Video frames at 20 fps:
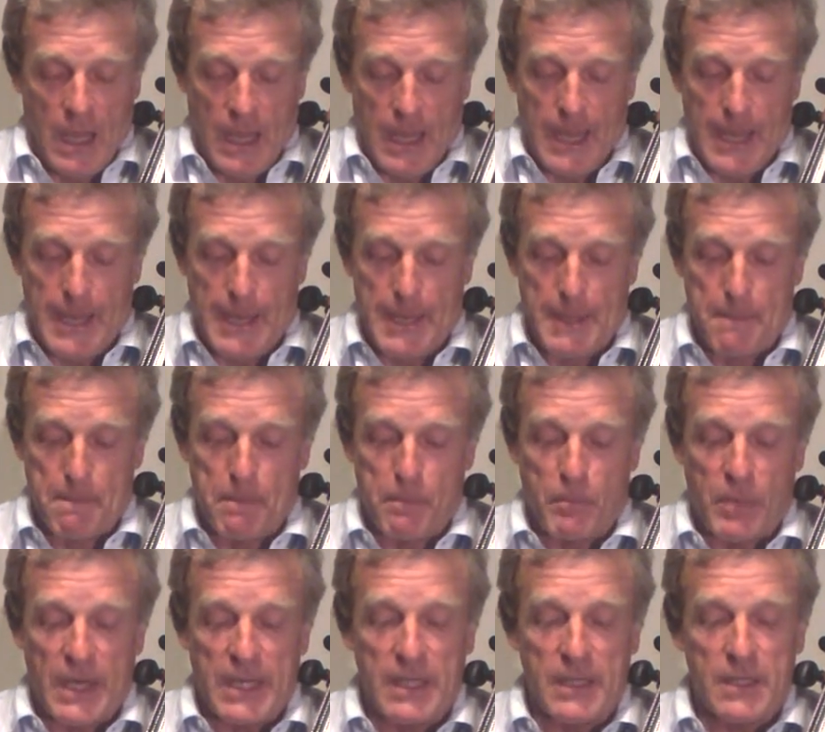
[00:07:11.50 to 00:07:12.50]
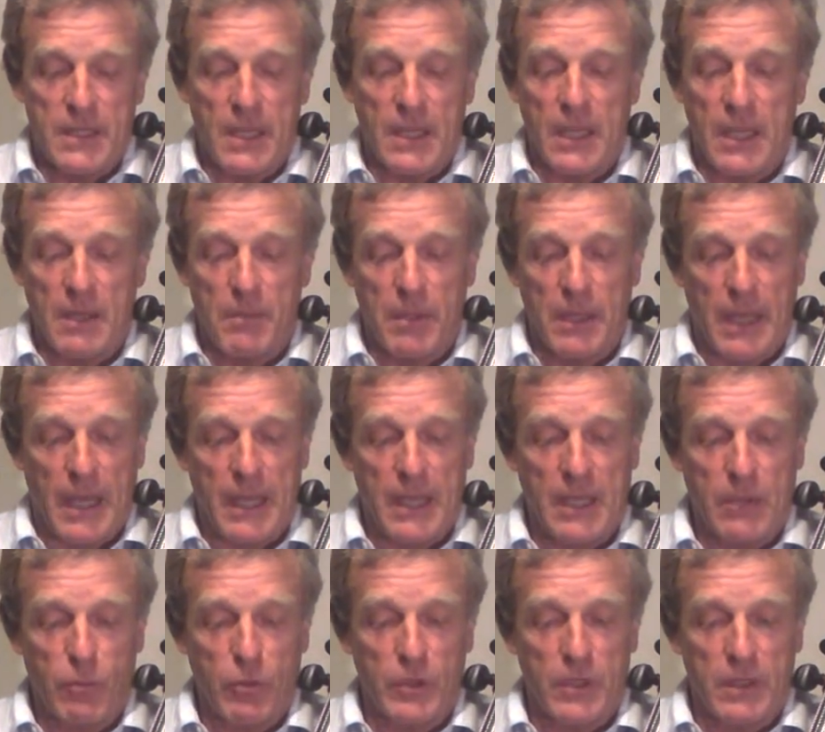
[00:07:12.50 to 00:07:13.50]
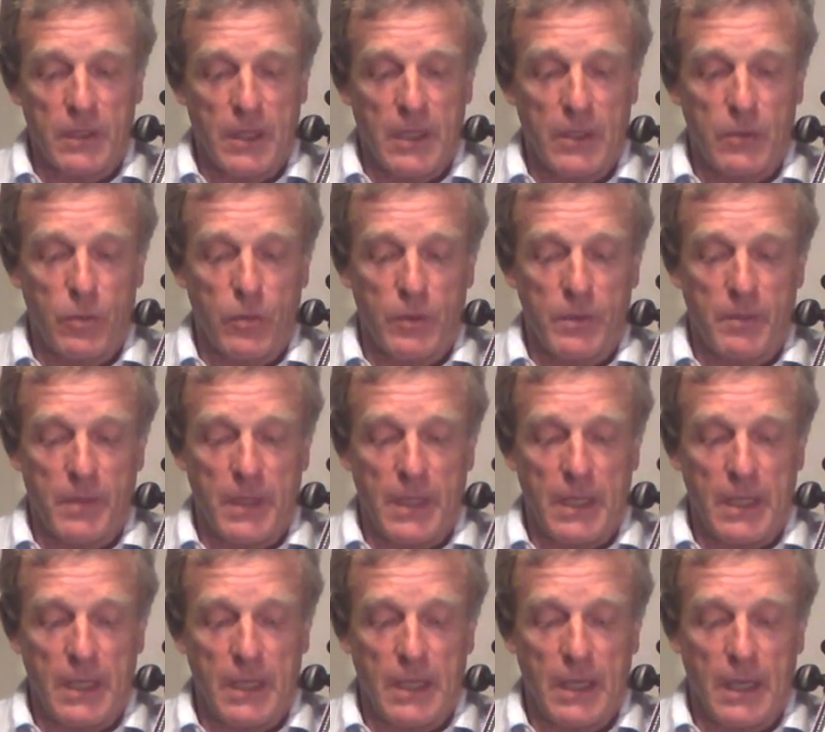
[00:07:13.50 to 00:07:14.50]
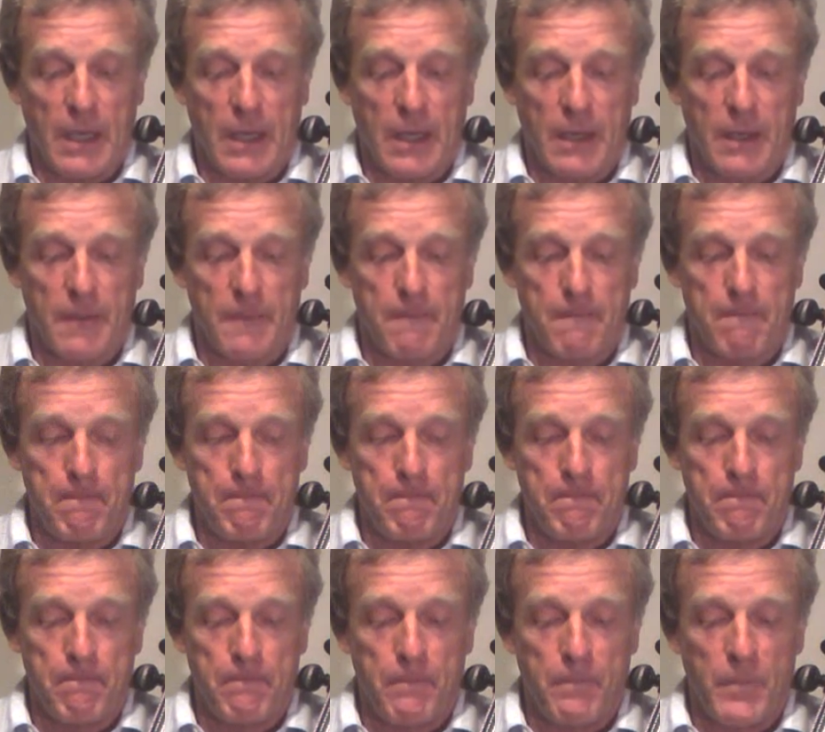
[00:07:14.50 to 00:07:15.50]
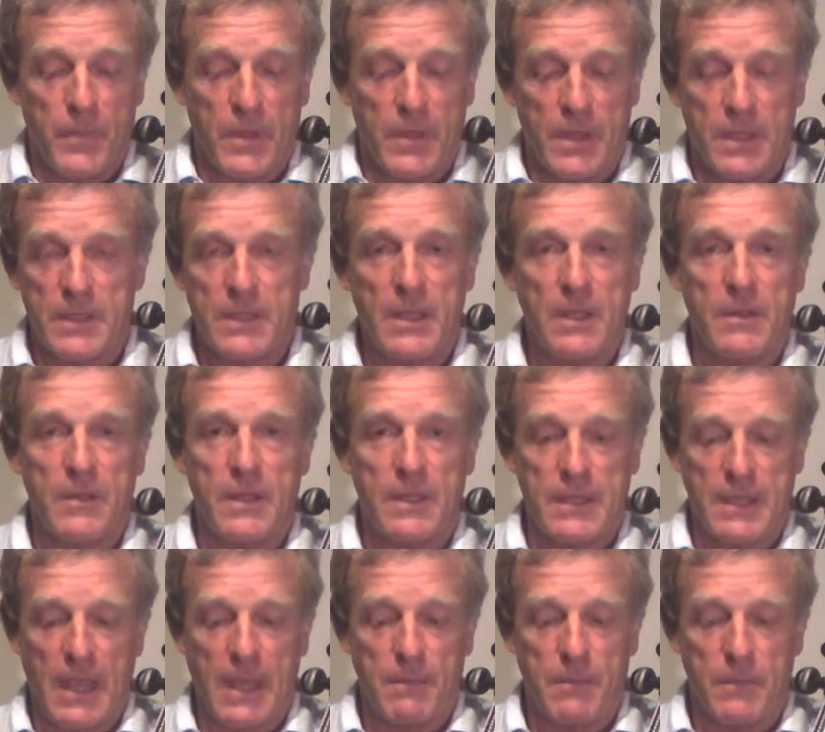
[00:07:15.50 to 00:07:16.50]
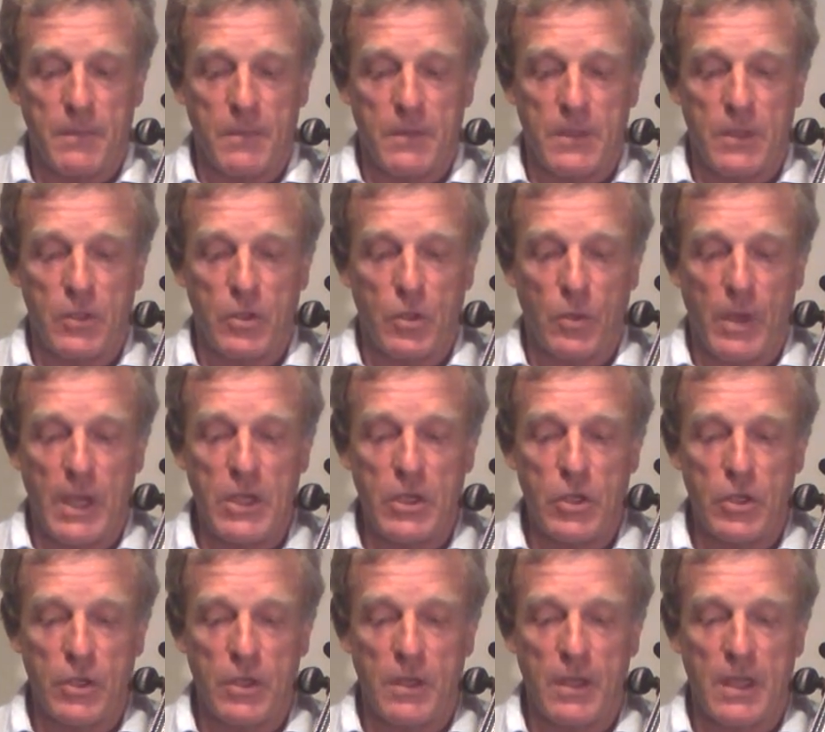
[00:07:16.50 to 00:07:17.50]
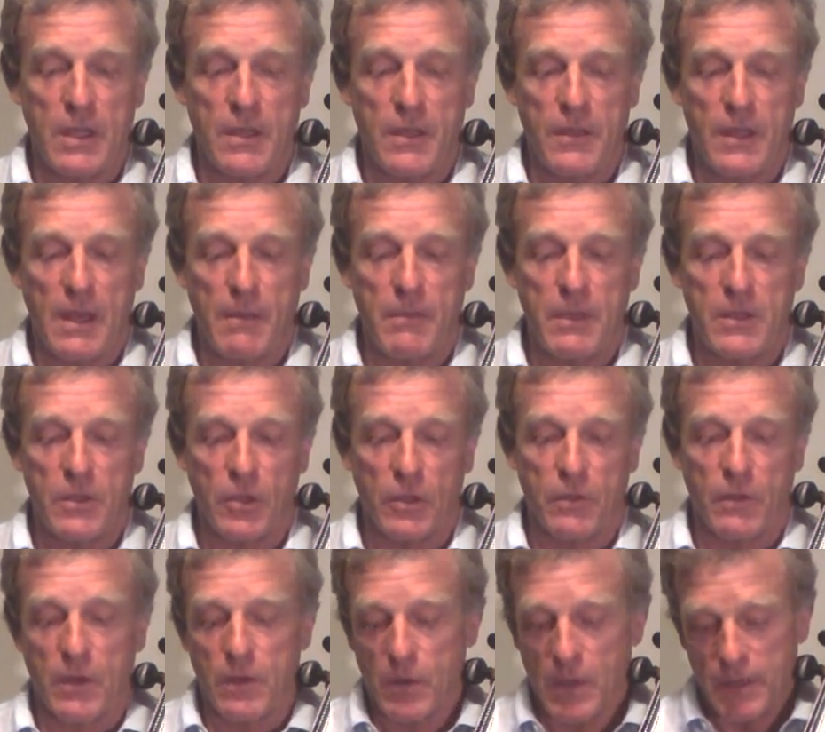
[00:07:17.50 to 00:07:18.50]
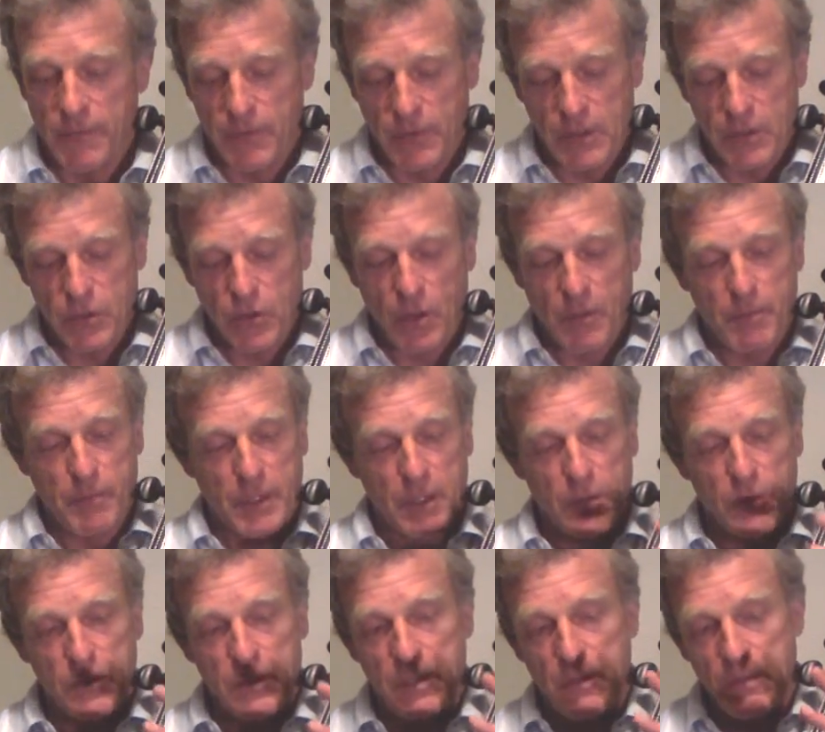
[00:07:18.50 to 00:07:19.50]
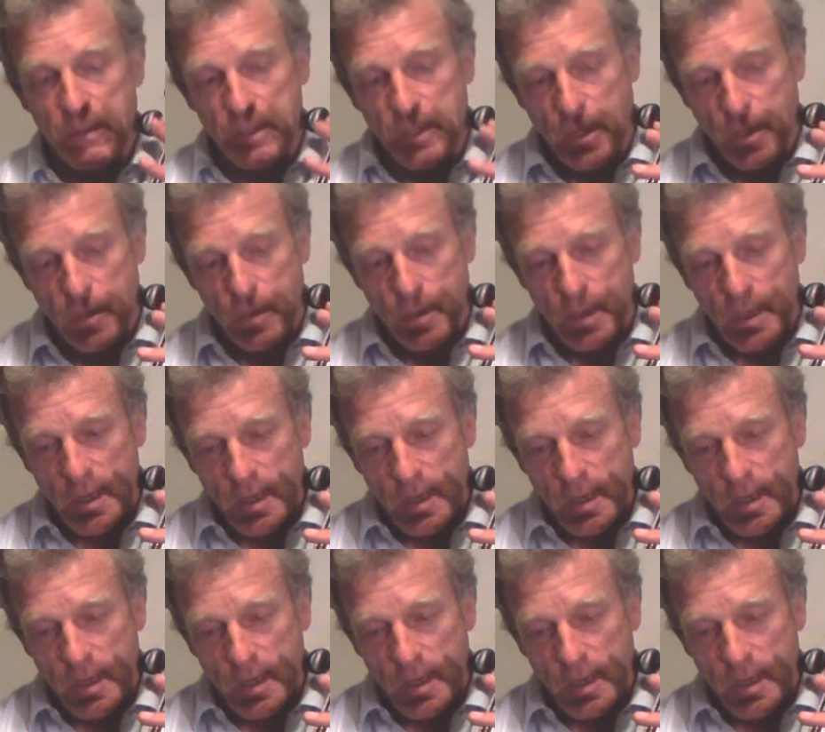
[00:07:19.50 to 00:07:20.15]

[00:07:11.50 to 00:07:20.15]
But in singing playing, it would be the same situation, that the thumb is not required for the stop because there is no